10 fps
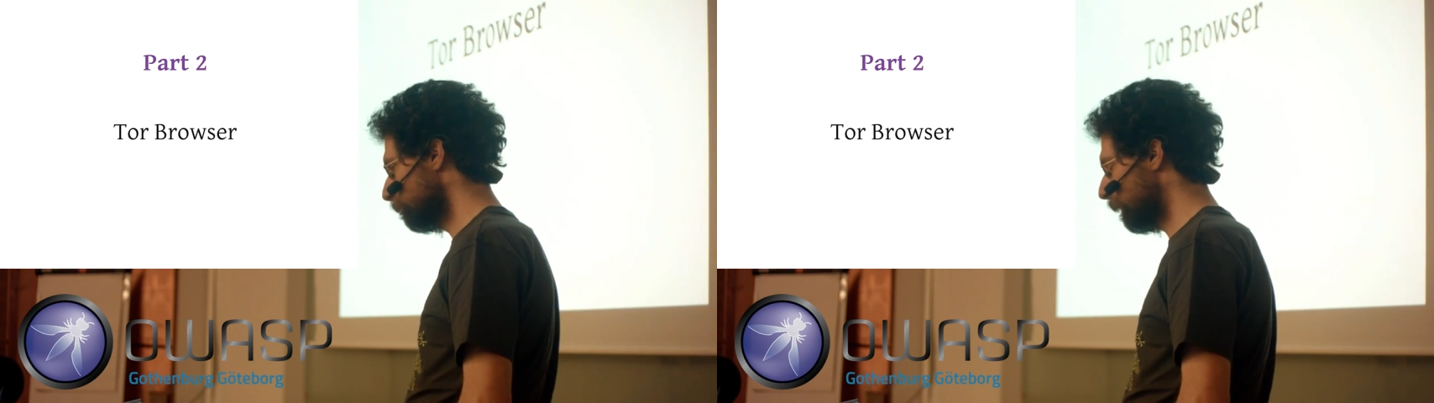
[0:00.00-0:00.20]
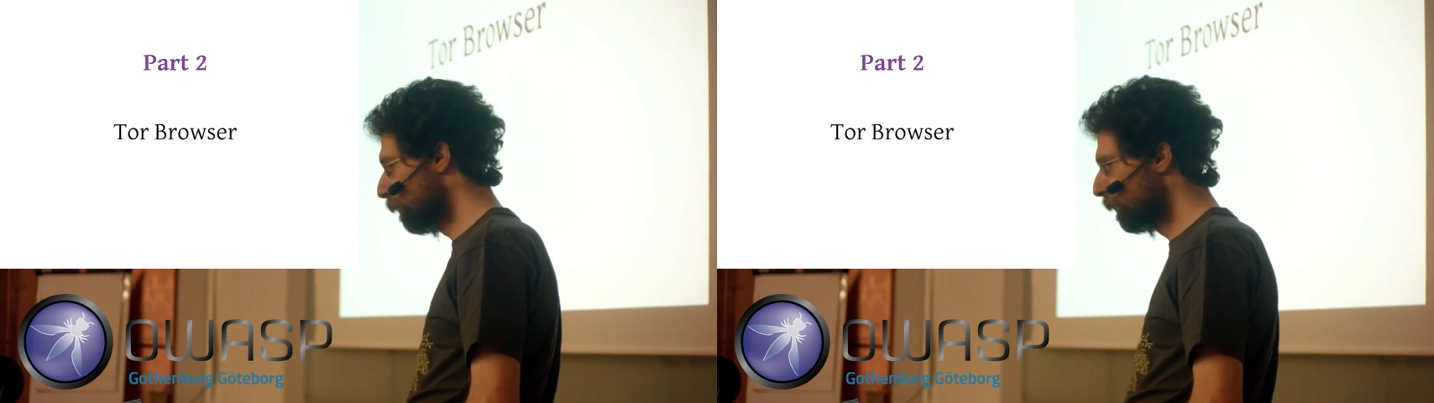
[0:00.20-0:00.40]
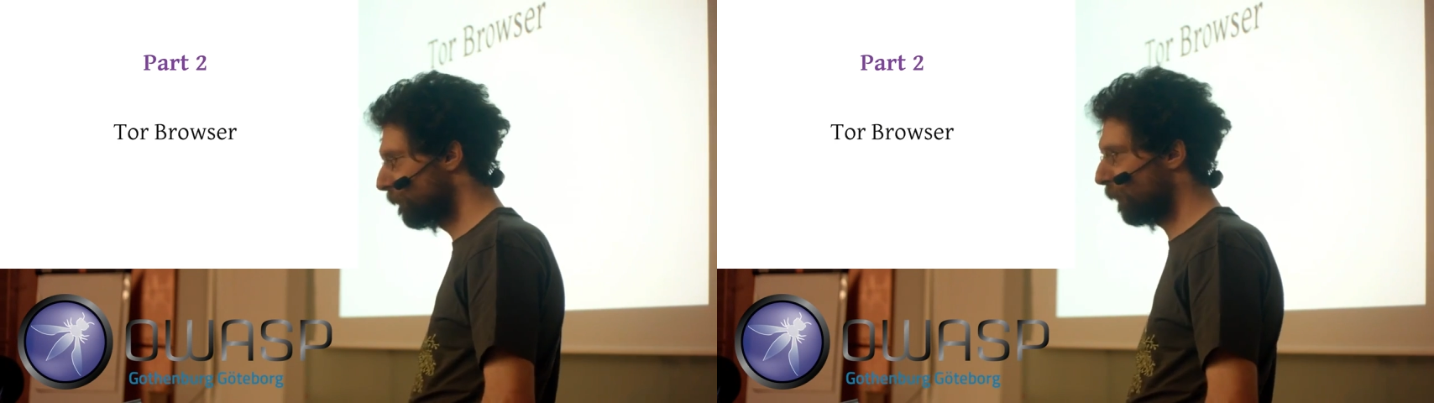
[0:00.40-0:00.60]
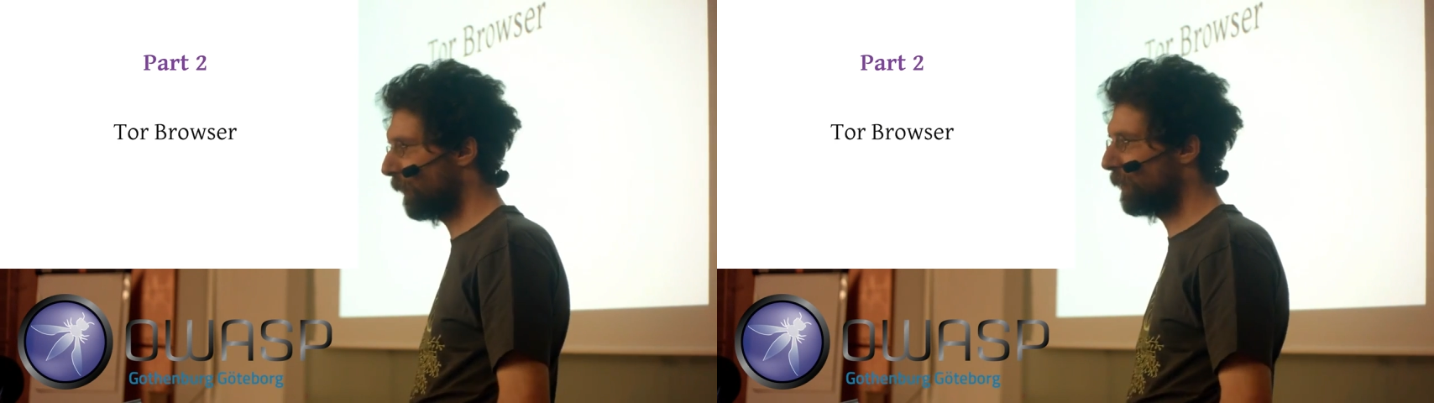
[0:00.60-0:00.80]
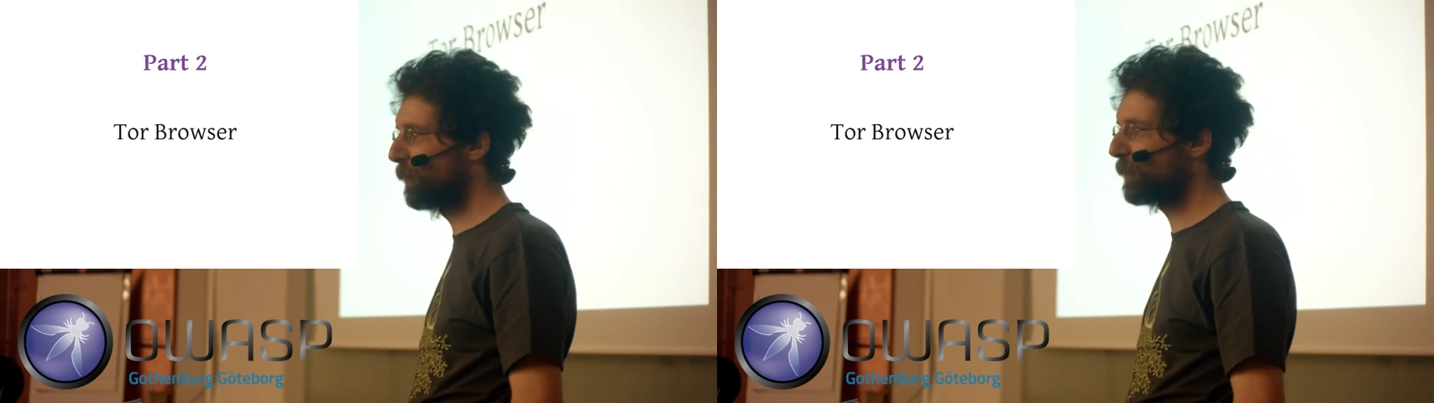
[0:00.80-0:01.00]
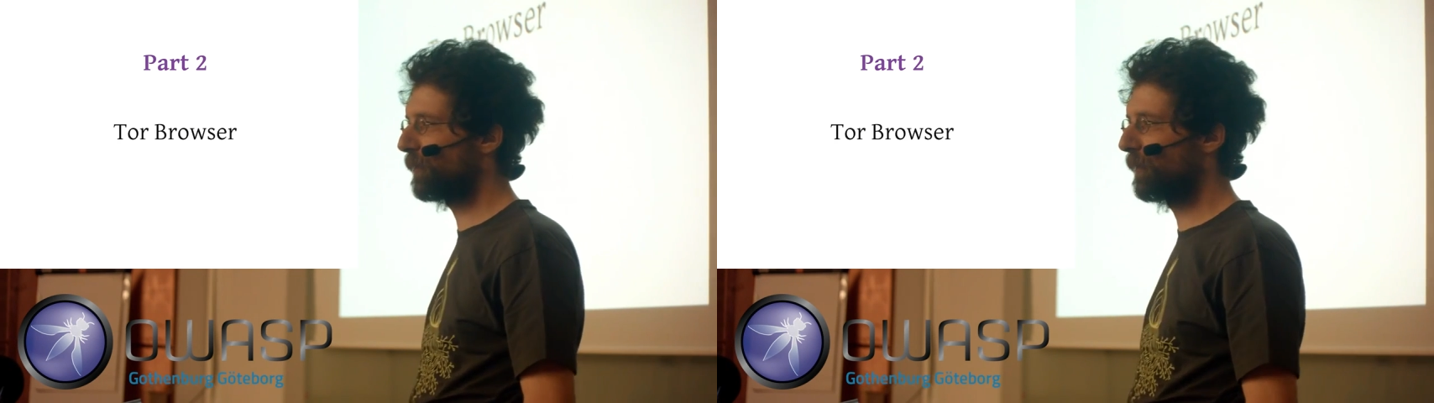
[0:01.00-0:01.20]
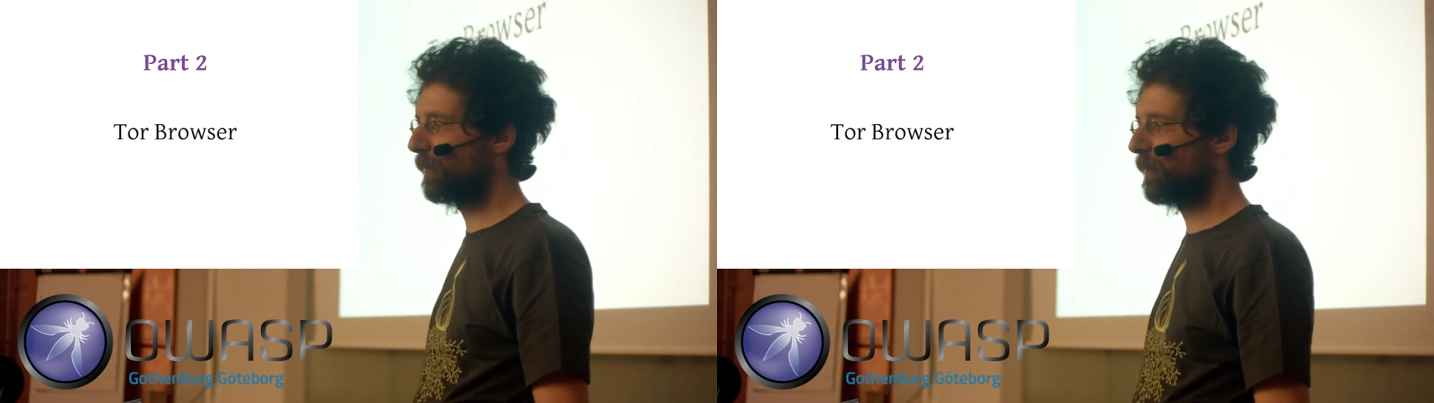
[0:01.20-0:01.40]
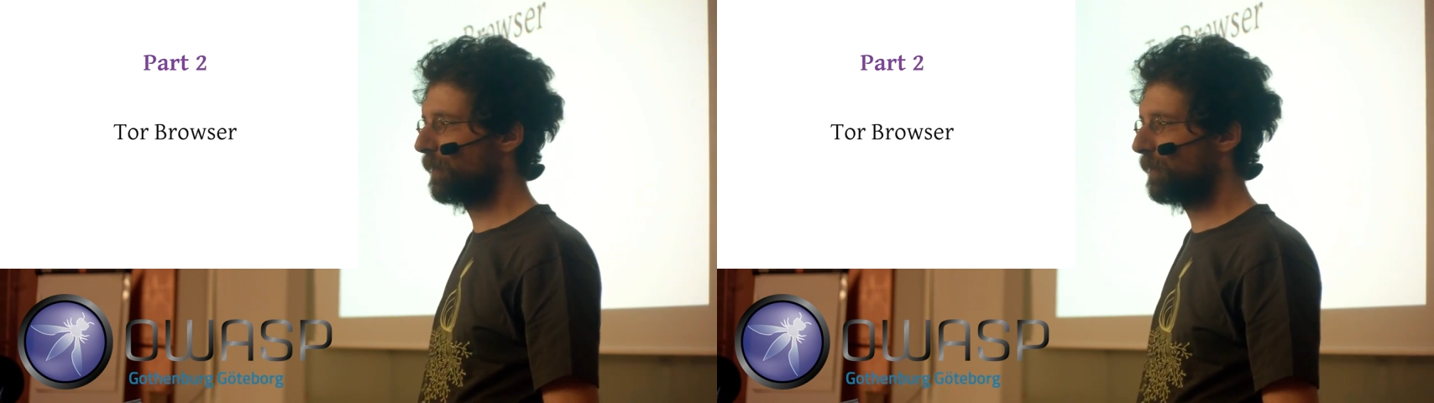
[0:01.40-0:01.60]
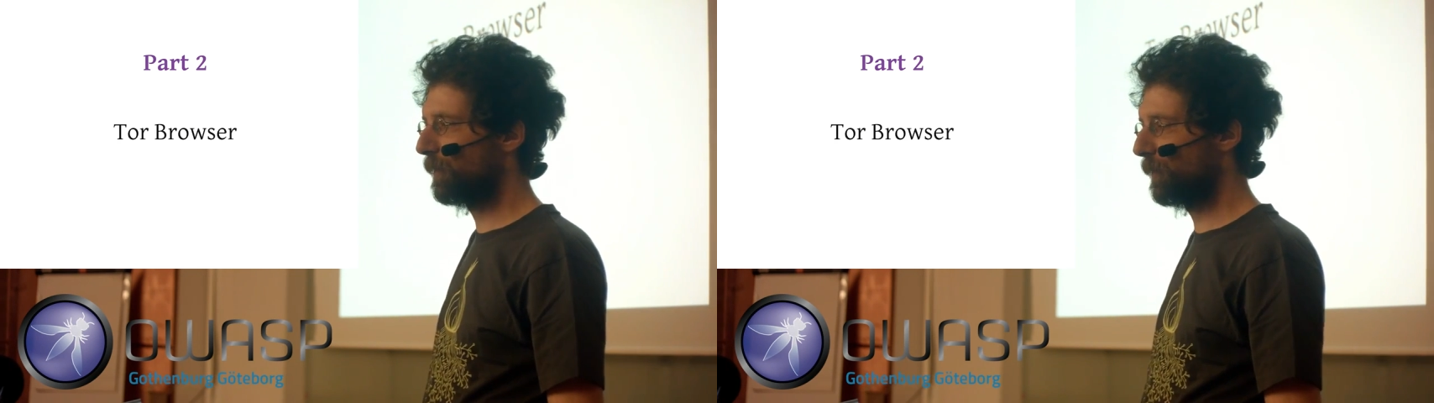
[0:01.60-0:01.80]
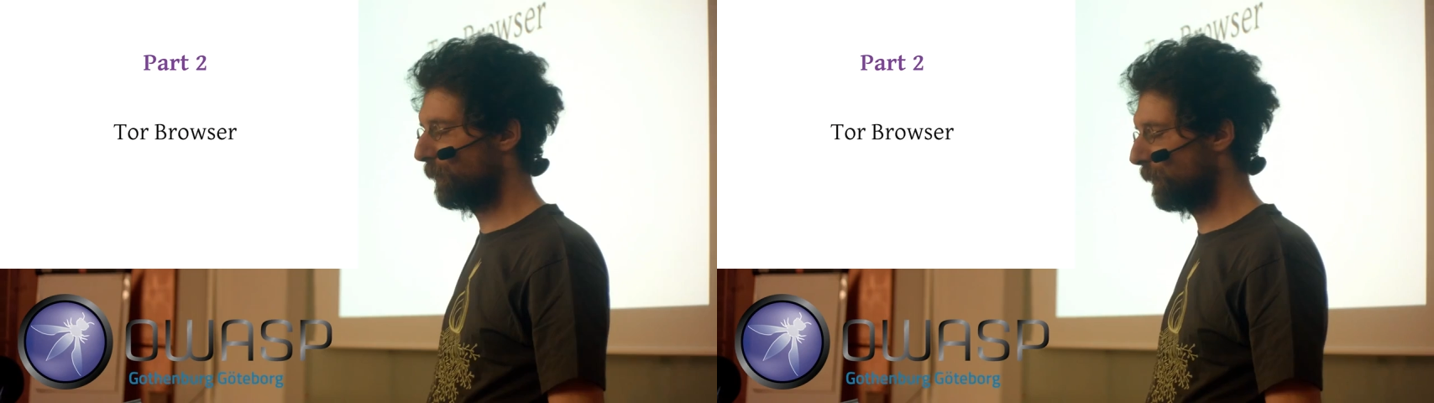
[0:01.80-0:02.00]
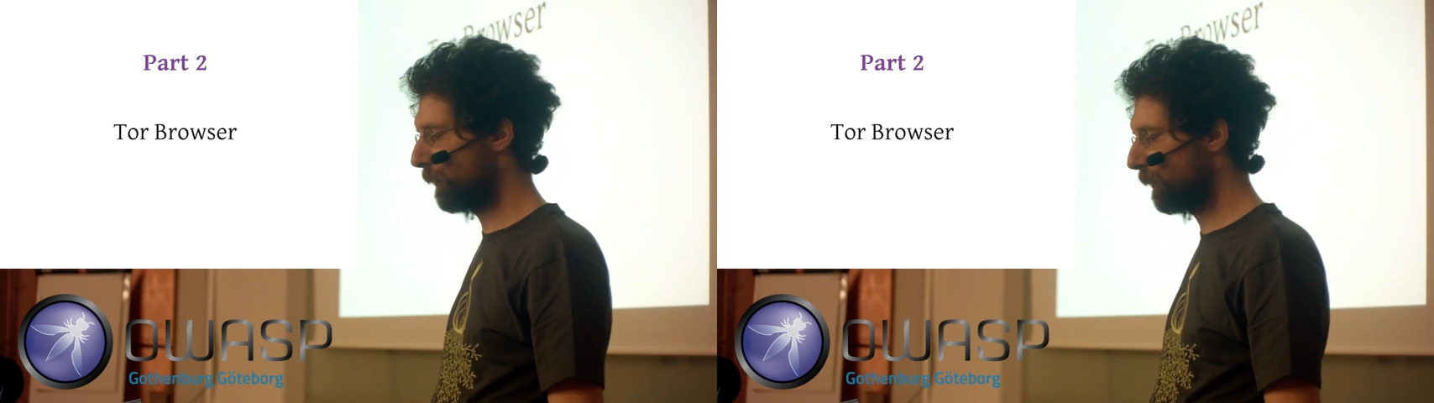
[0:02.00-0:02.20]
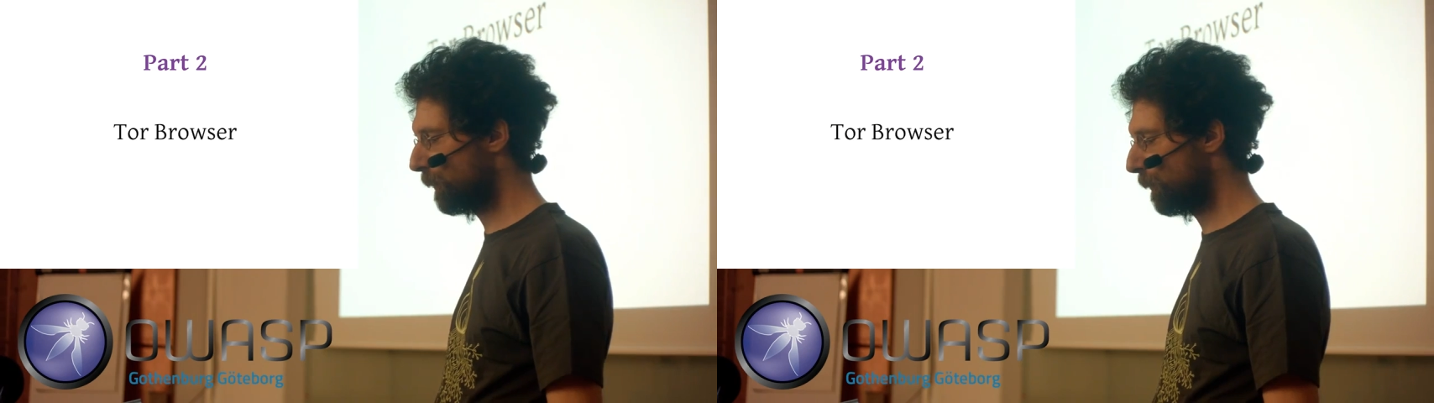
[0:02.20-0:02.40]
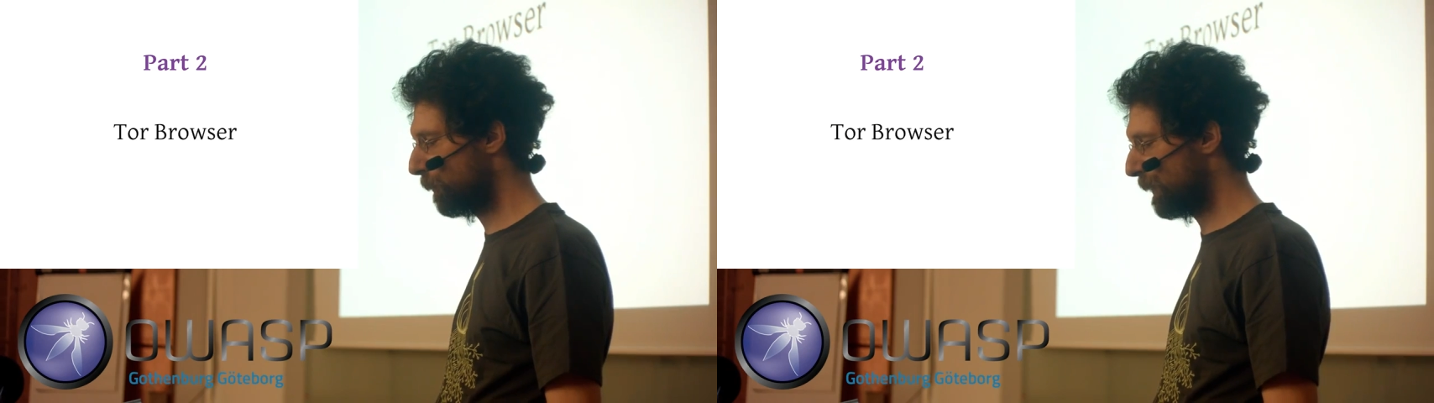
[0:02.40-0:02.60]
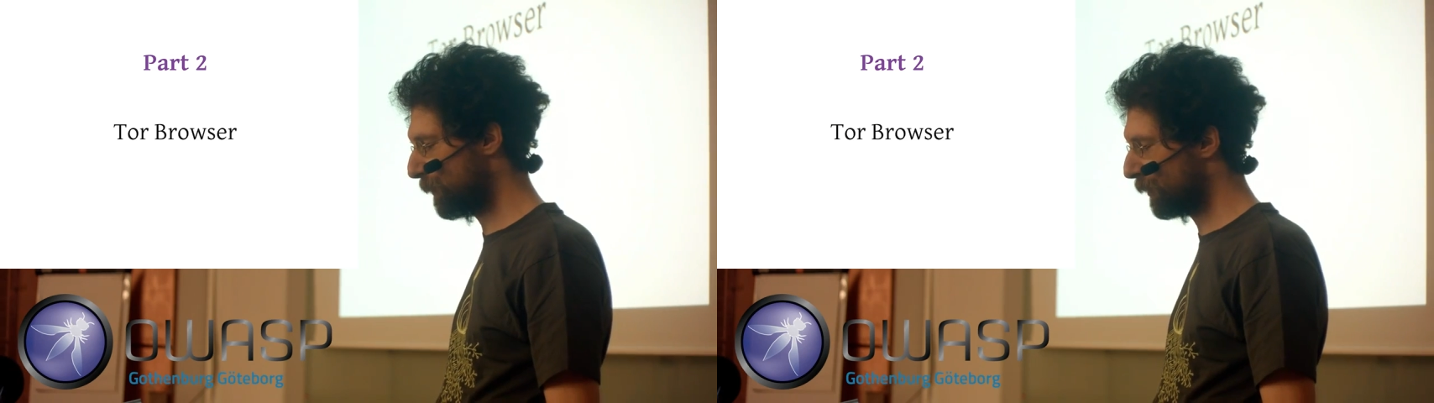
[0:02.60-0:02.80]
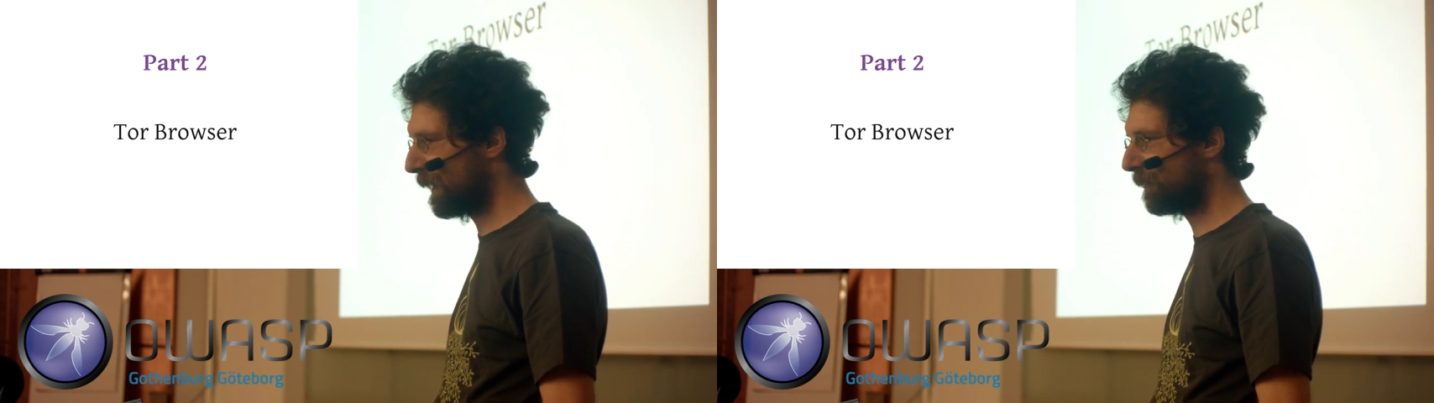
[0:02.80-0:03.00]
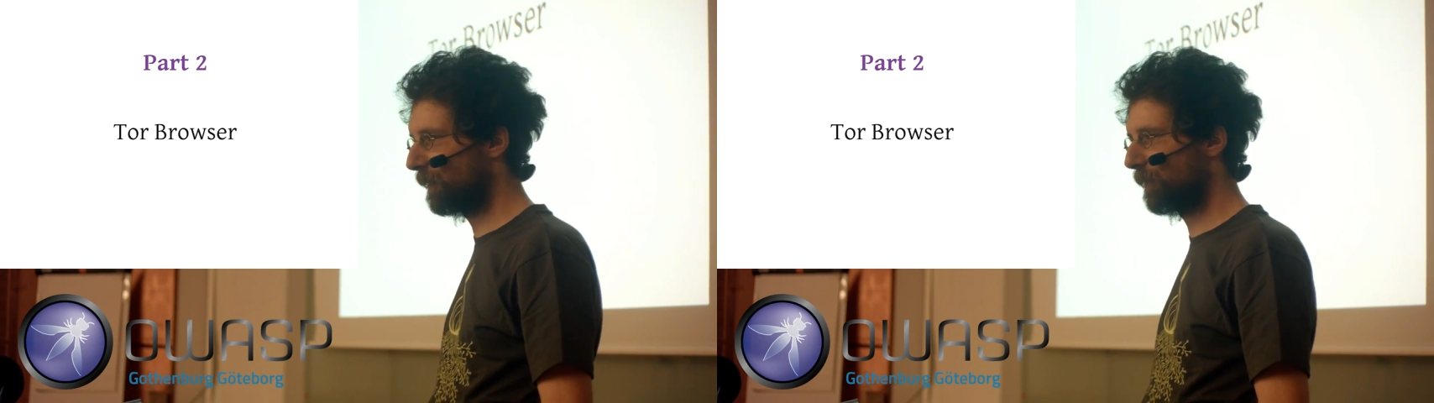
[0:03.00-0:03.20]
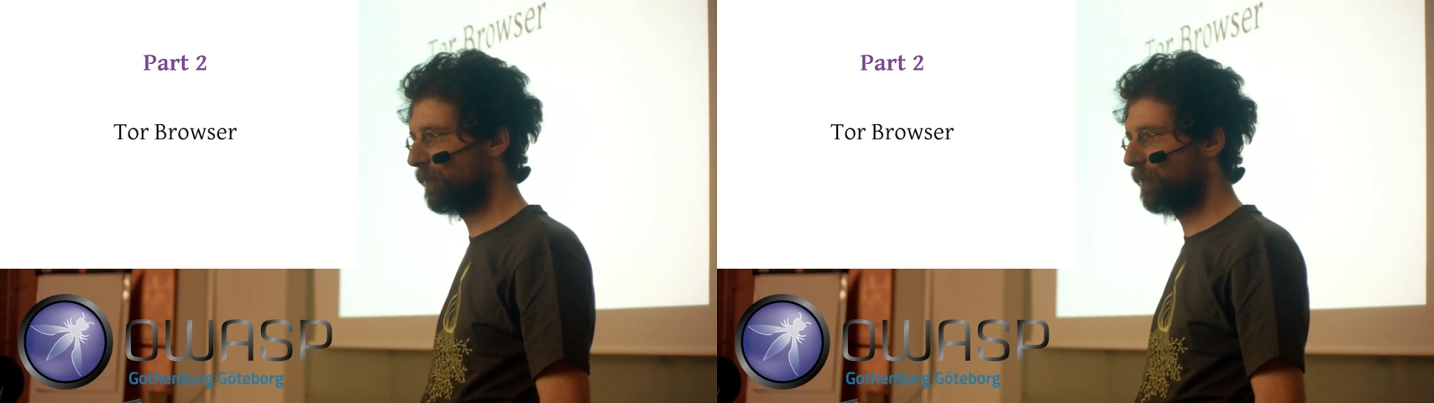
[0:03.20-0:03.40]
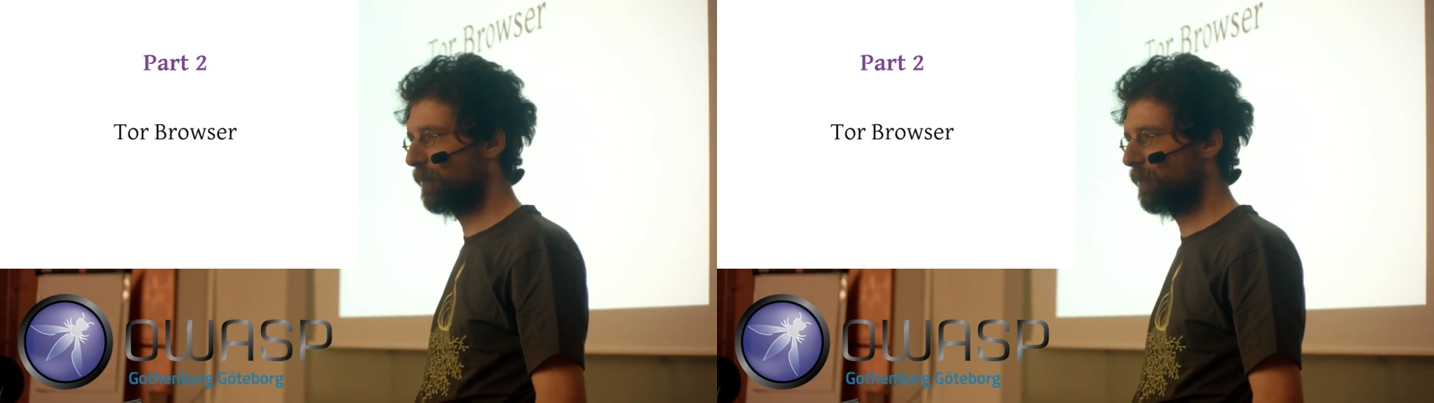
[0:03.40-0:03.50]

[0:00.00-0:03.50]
tool for the user to be protected,